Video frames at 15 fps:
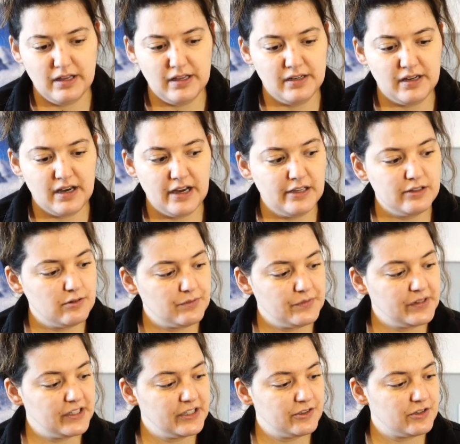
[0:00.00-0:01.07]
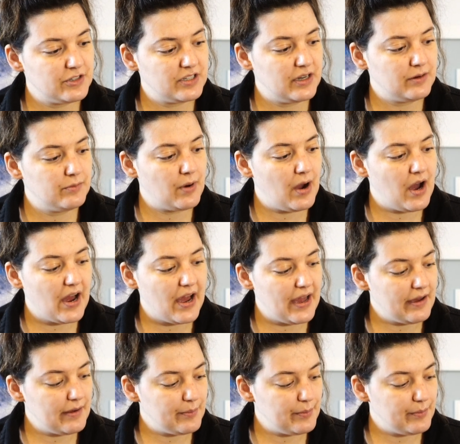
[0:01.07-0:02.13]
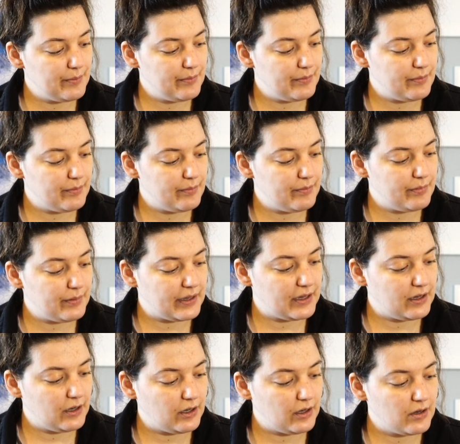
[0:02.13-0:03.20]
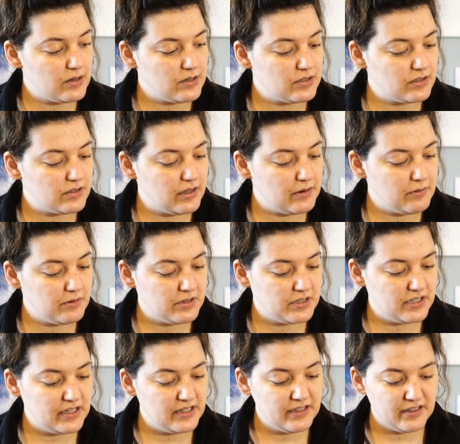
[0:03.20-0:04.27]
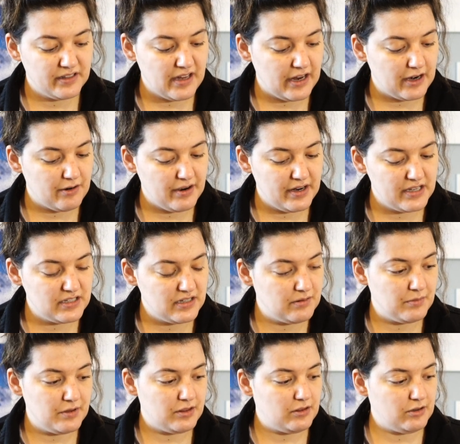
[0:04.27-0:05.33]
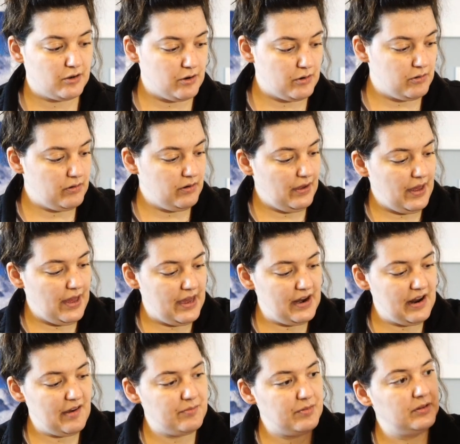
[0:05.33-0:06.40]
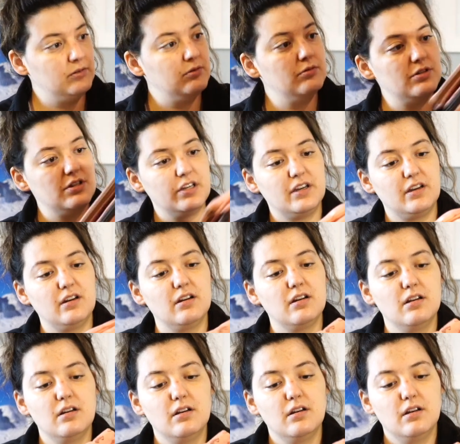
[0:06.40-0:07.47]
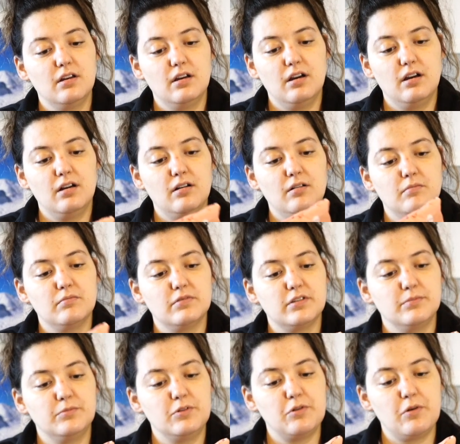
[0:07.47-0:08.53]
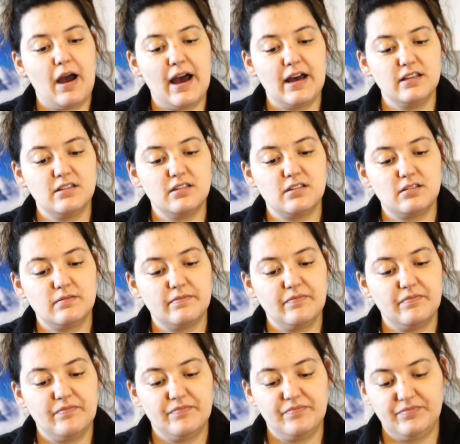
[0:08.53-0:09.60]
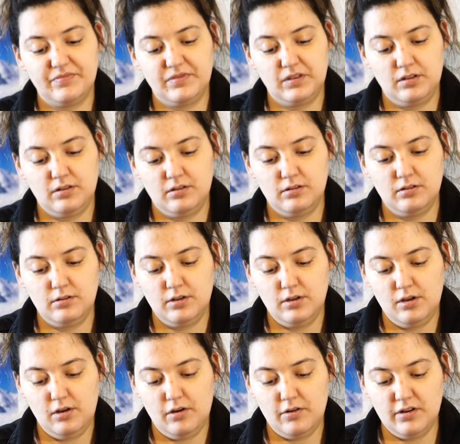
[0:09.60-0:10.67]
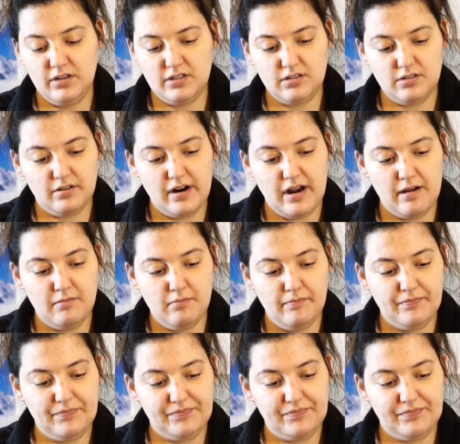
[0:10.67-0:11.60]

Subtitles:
And I don't really understand why, because they were selling like crazy a month ago. And I've been launching some new ads on Instagram.